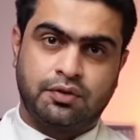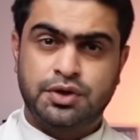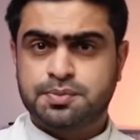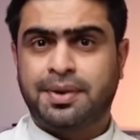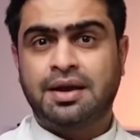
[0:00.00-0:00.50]

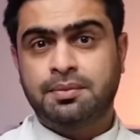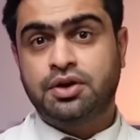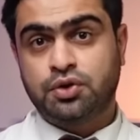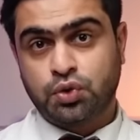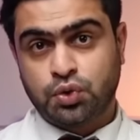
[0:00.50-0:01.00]
which might be
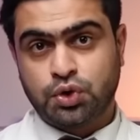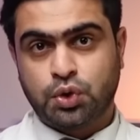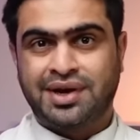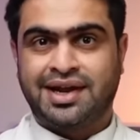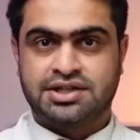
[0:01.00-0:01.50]
true
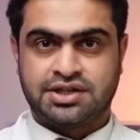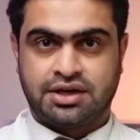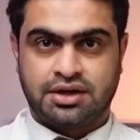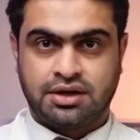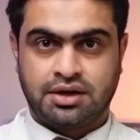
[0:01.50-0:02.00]
to an extent.